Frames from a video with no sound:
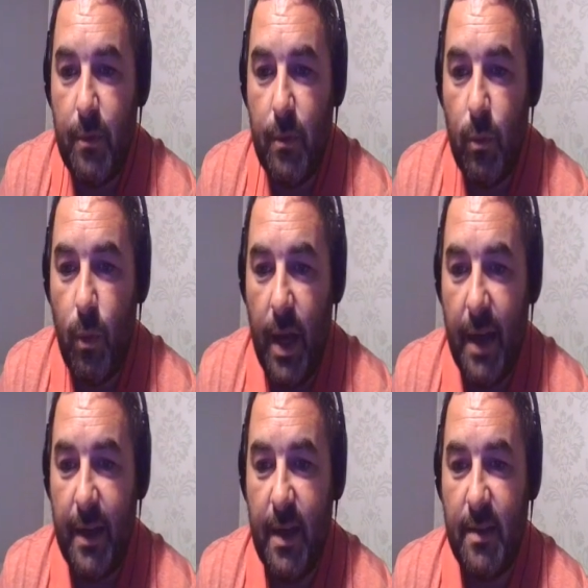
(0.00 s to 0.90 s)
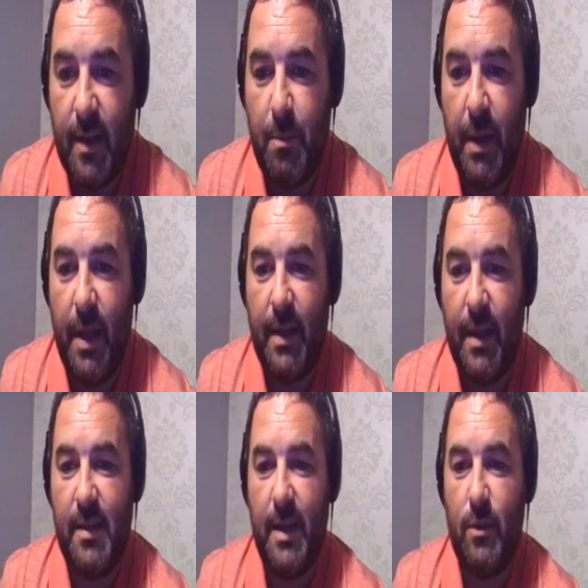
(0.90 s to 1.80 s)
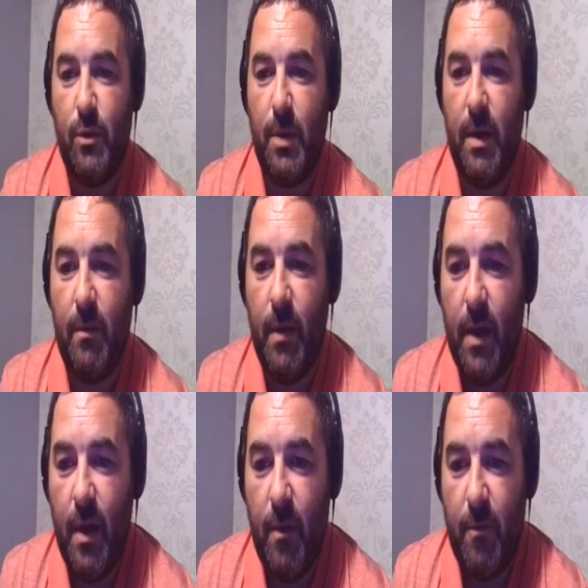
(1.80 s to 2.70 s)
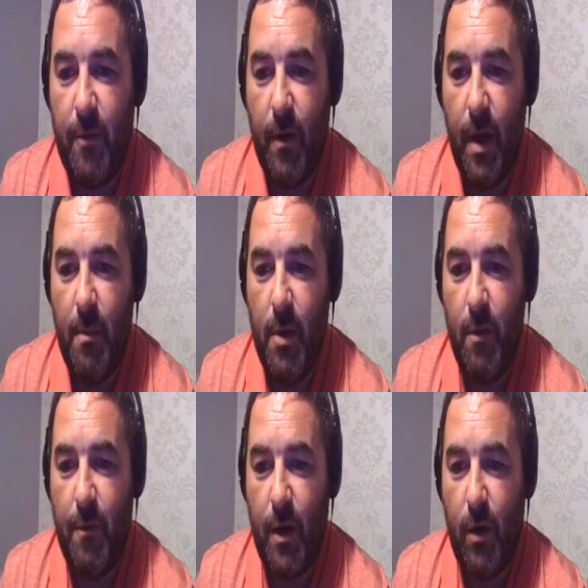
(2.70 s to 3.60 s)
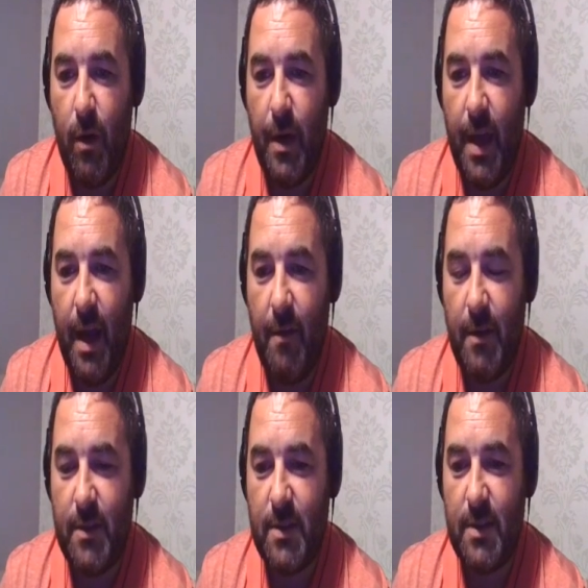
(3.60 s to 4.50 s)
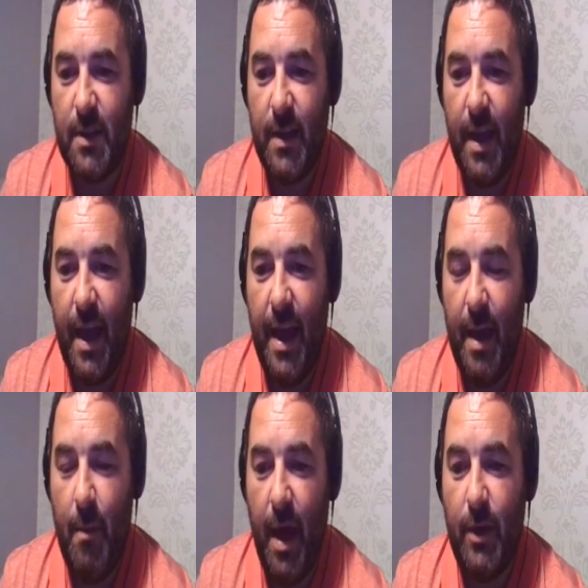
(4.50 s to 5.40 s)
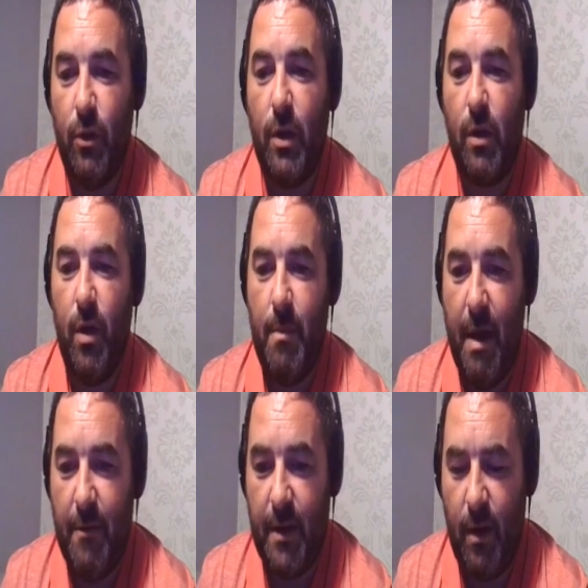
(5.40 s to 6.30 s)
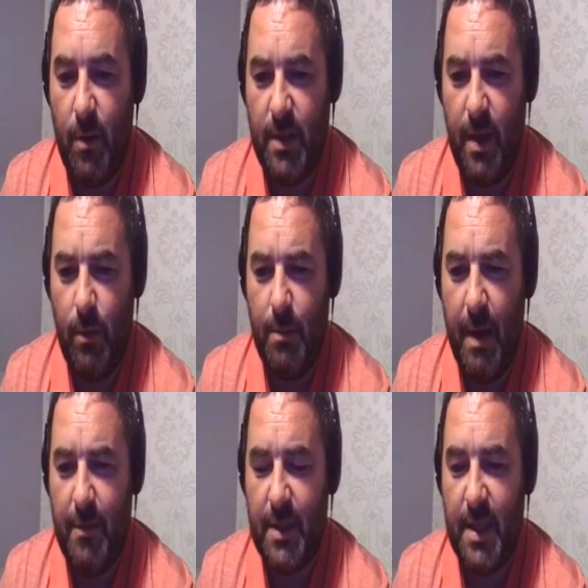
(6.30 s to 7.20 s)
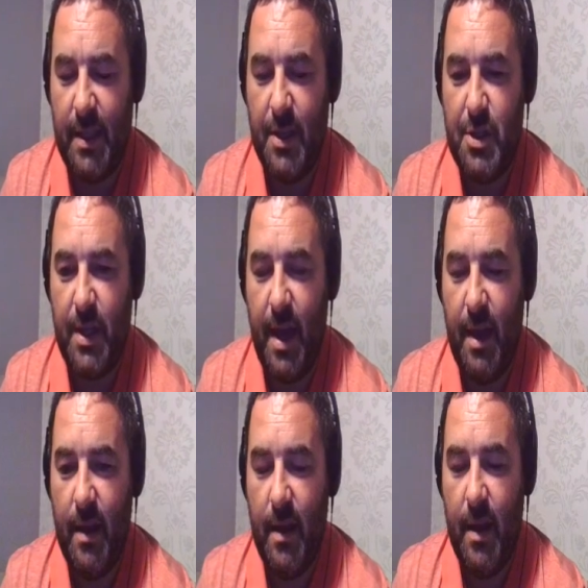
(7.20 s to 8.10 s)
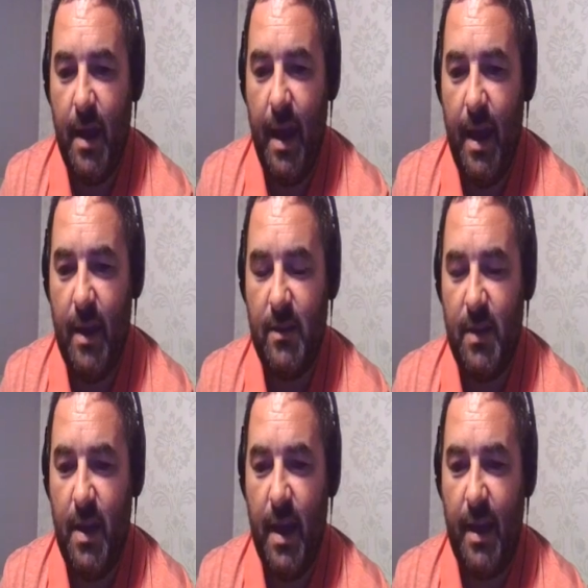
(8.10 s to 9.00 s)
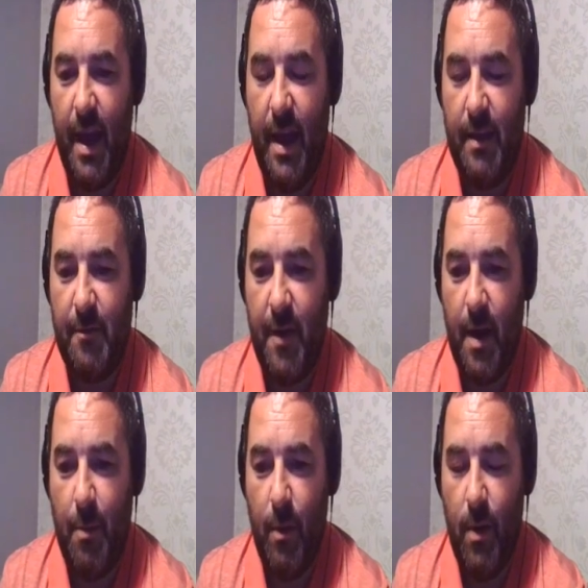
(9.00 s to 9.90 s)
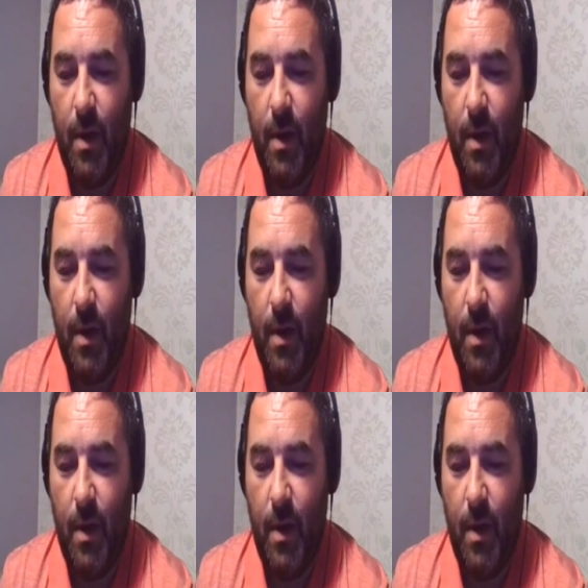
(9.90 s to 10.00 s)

One lad here says Bild has linked us with a move for Kai Havertz. And another guy, Maverick, I think it was Maverick, said that you get Ziyech and Firpo